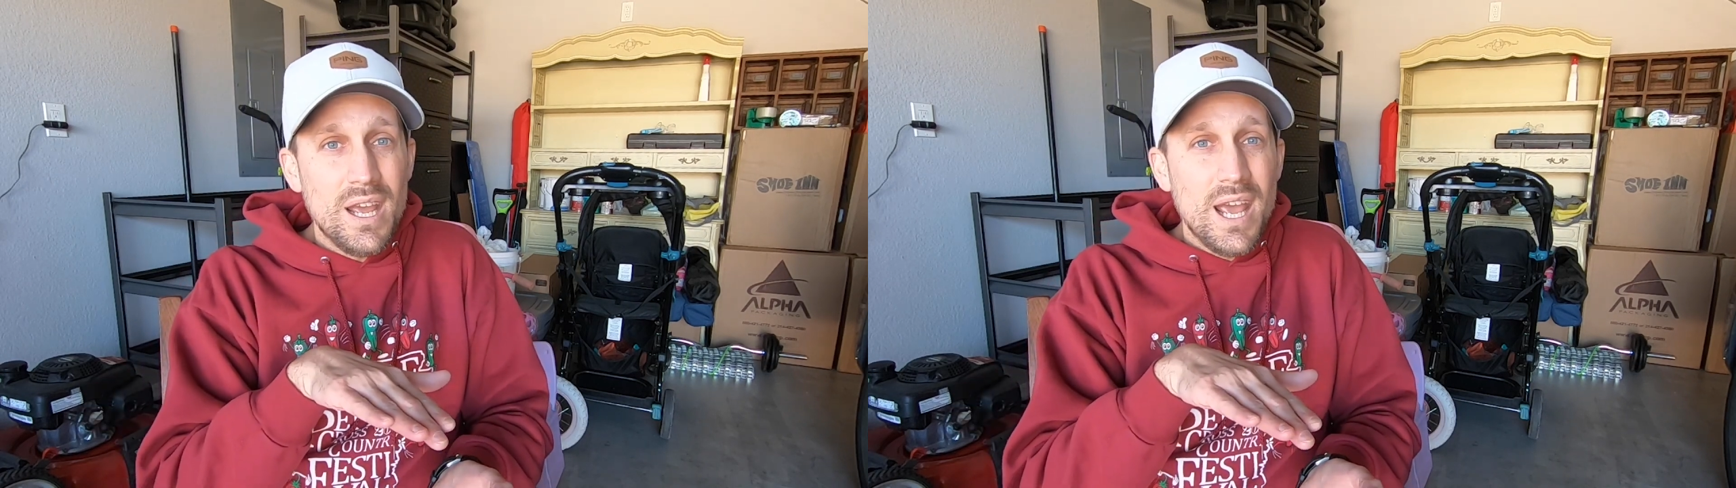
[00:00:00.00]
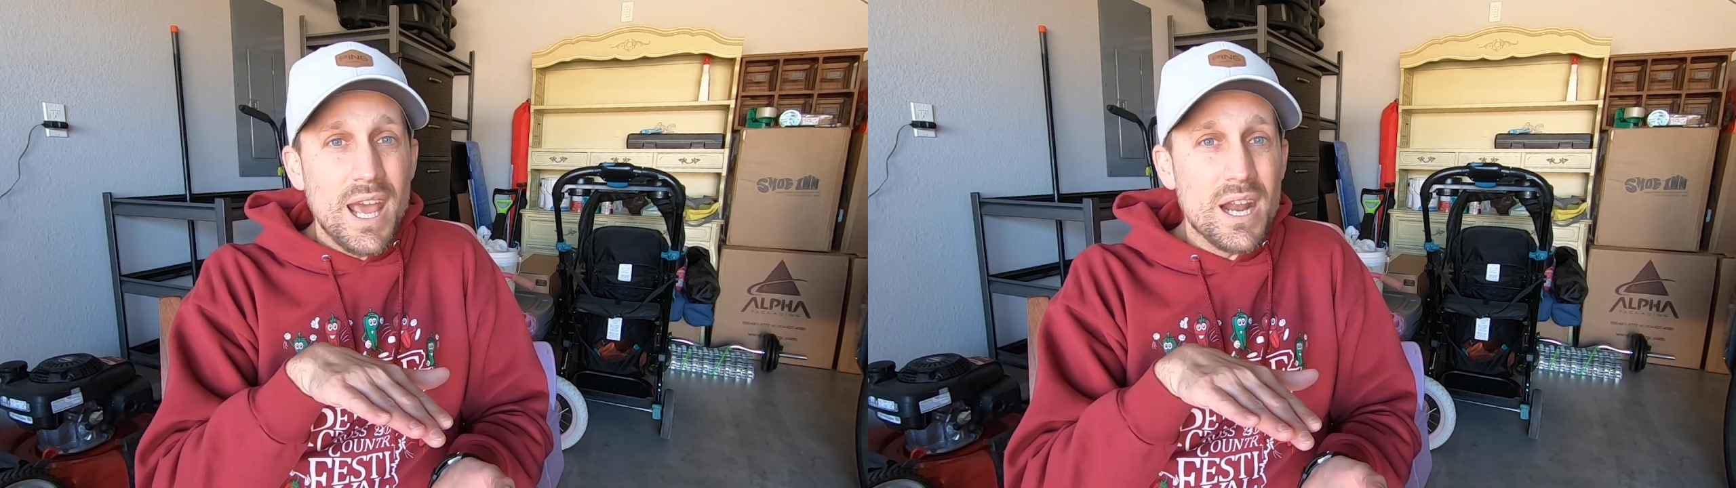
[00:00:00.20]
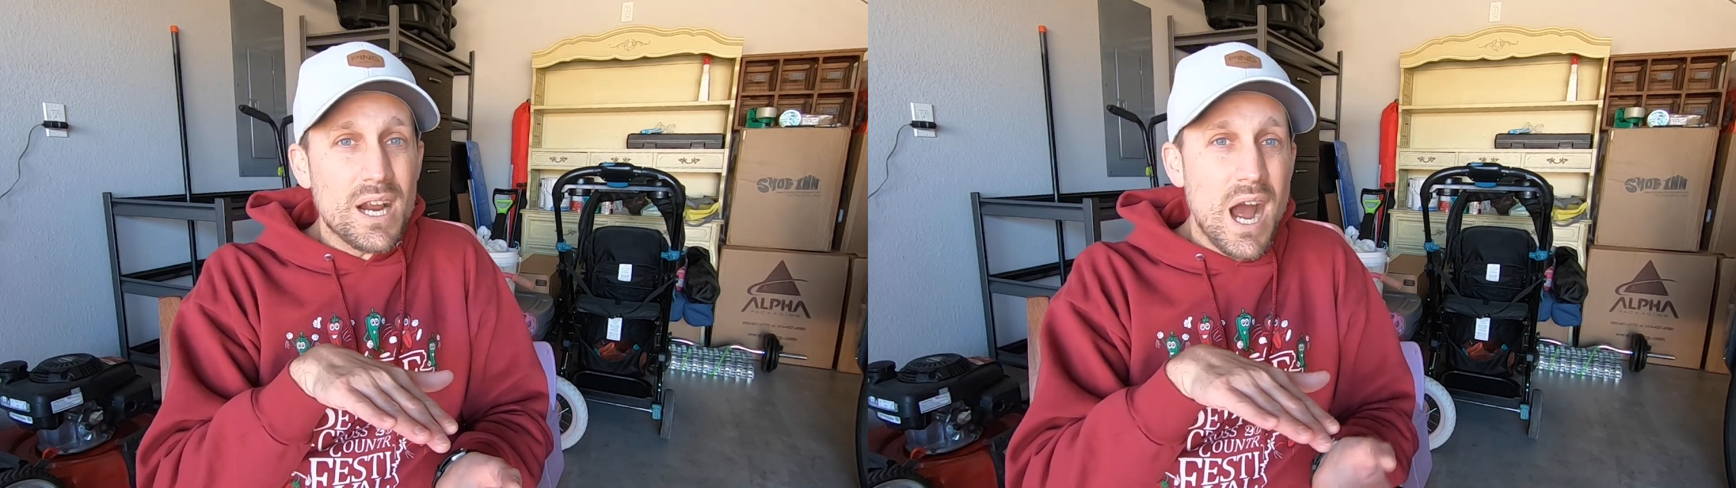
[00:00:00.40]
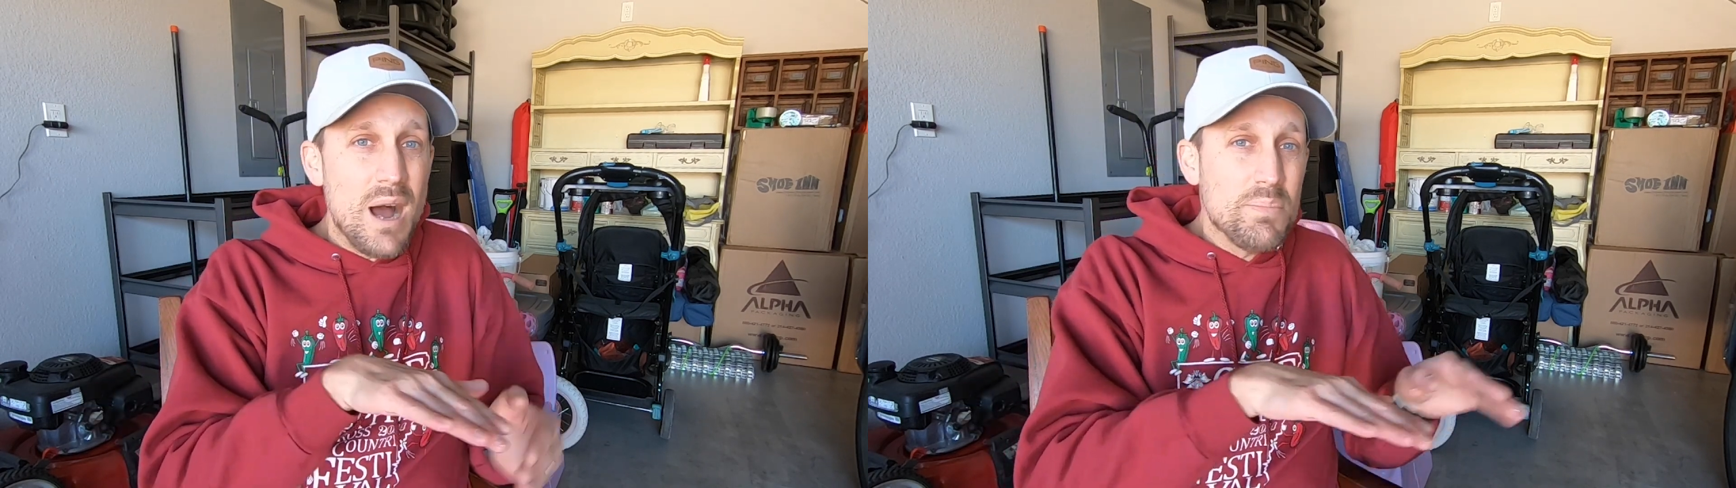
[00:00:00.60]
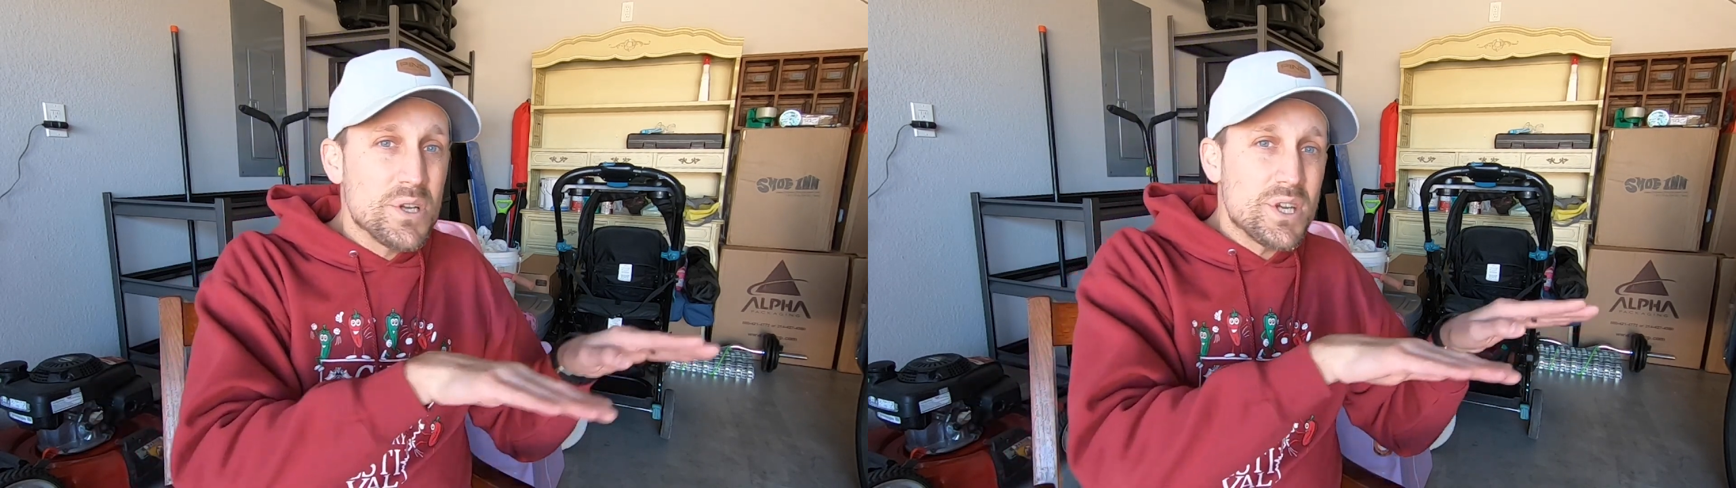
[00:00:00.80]
and
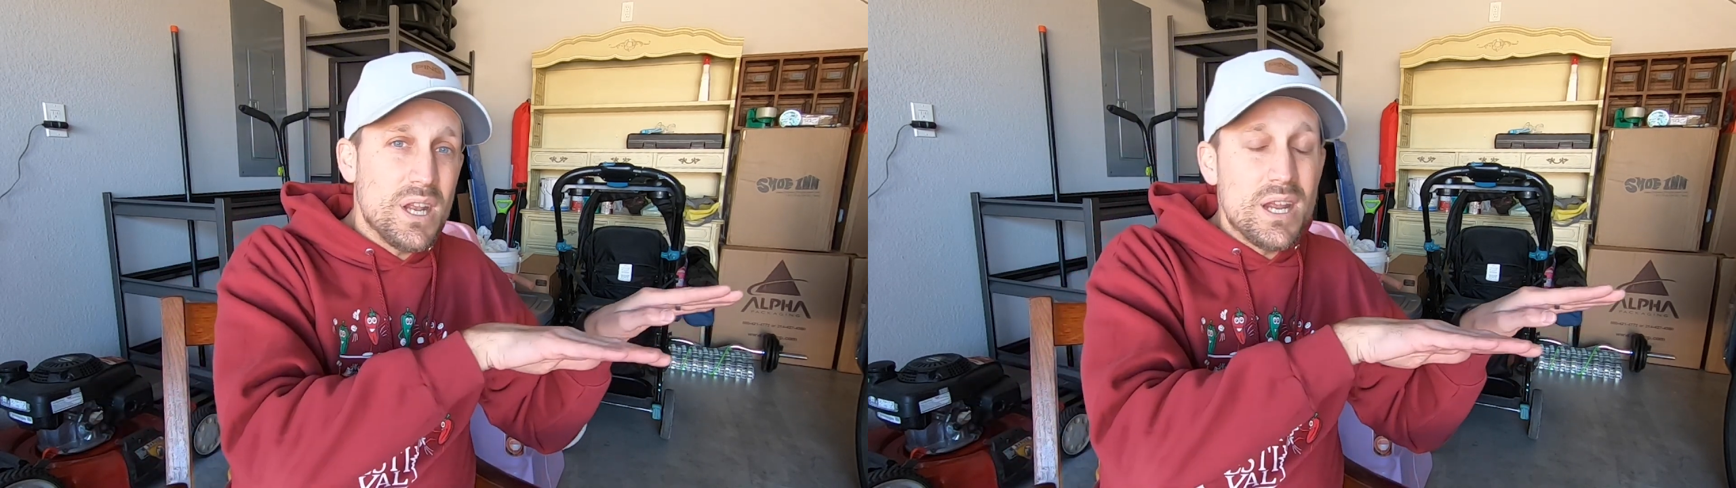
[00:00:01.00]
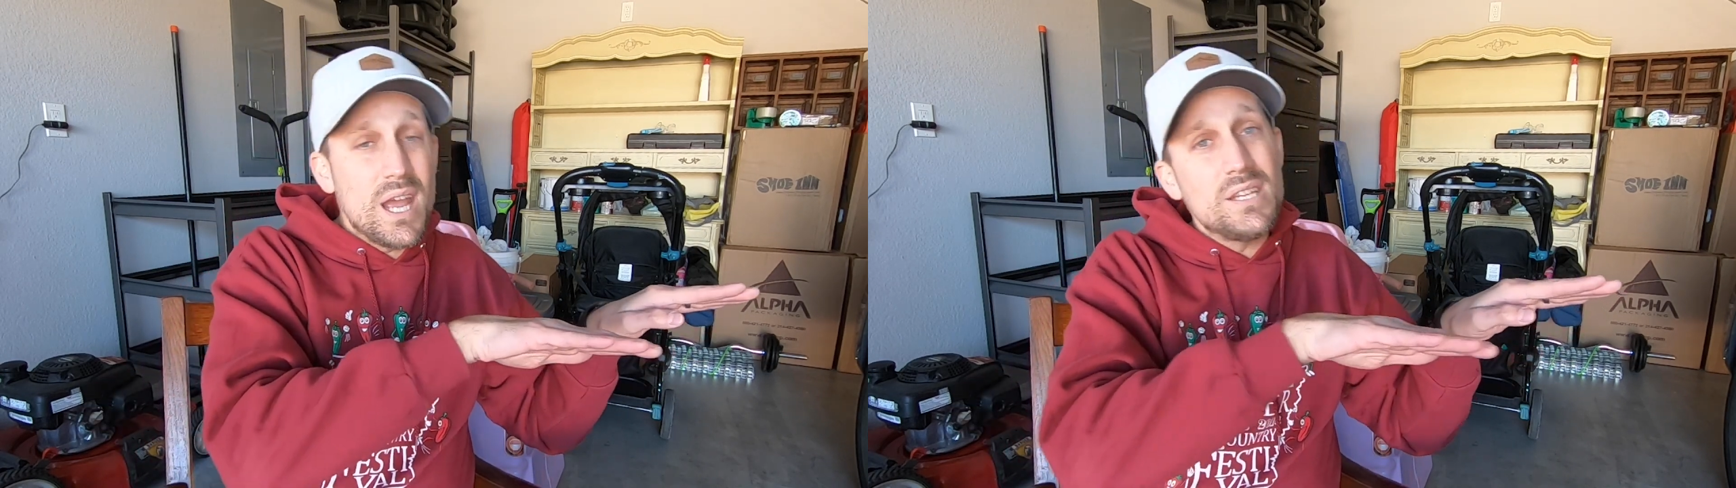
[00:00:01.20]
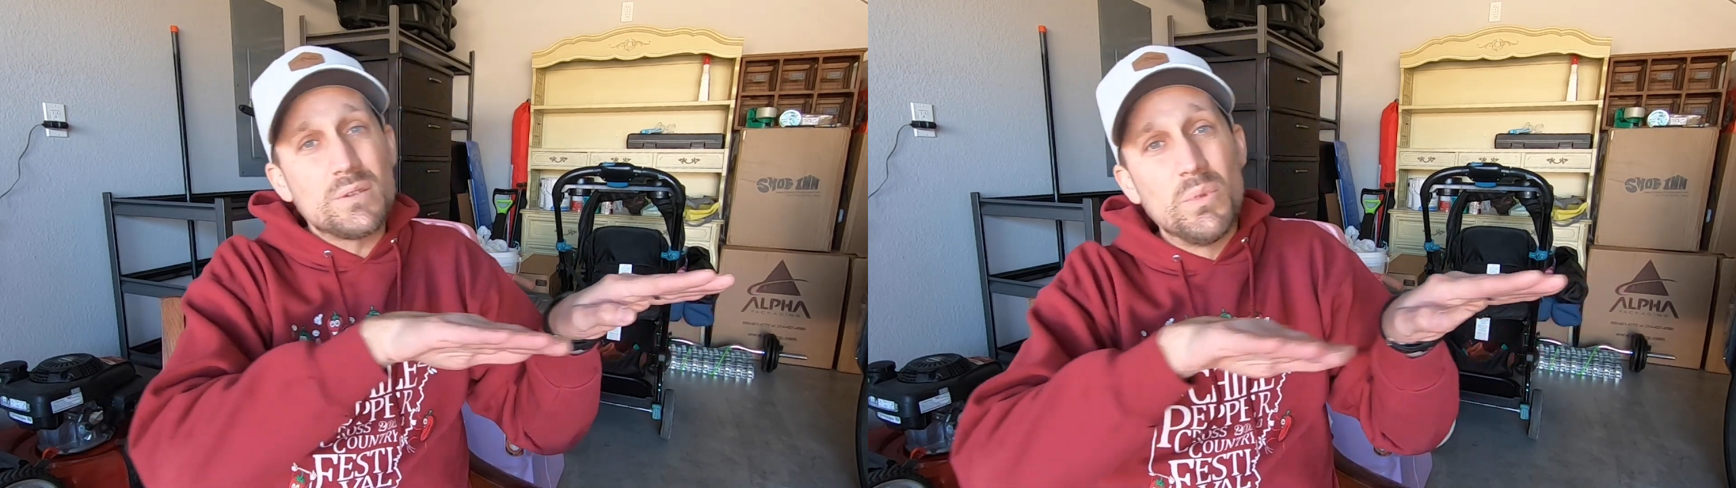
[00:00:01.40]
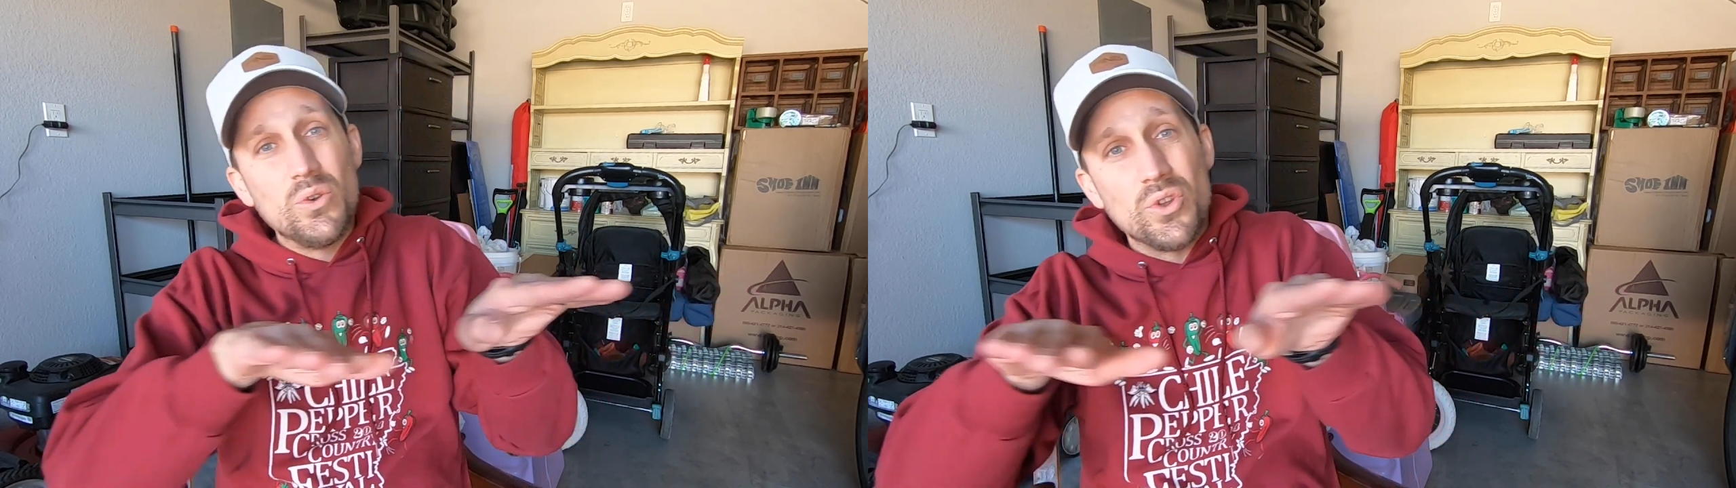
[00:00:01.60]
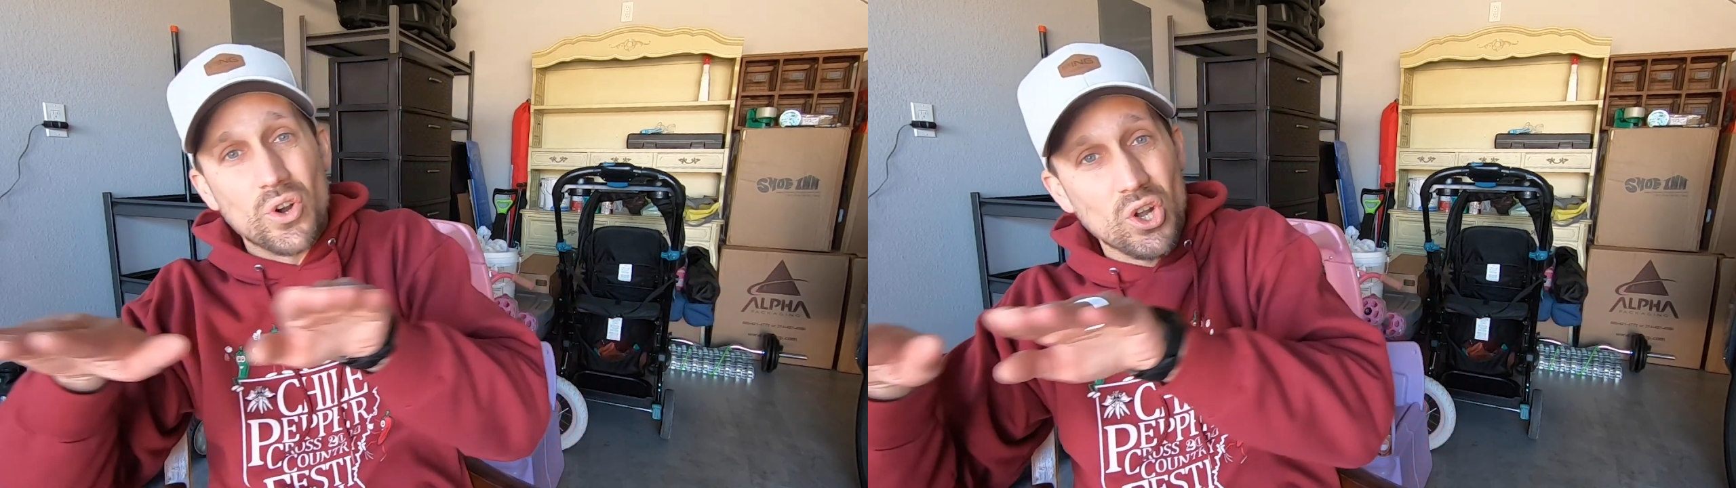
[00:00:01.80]
accomplish getting a smoother